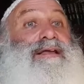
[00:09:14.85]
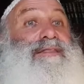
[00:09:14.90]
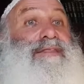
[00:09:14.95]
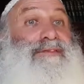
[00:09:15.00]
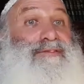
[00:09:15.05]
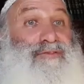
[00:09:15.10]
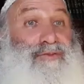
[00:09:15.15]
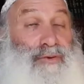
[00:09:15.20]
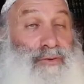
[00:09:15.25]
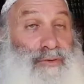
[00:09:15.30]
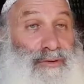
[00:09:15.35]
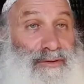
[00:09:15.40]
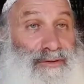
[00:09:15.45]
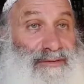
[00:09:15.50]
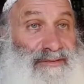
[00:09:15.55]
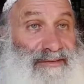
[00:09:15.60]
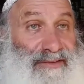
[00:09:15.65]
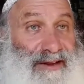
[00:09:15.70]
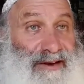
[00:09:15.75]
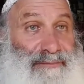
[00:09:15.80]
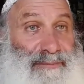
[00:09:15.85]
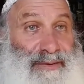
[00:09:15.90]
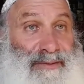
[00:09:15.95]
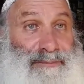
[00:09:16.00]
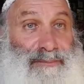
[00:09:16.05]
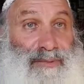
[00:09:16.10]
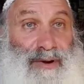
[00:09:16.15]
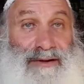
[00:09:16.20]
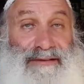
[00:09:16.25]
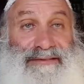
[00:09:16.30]
the tools that have
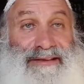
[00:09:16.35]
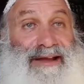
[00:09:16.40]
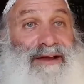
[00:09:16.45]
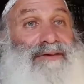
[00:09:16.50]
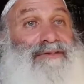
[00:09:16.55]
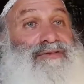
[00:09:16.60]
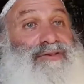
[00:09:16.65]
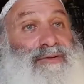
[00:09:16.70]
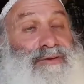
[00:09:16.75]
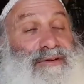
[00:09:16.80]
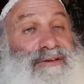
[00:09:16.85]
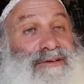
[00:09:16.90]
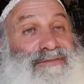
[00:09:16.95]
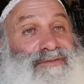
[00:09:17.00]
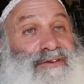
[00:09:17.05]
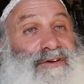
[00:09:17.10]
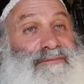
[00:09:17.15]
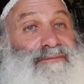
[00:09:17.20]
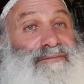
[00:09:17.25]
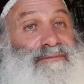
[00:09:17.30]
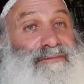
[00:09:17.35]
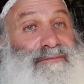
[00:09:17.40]
been brought down to us from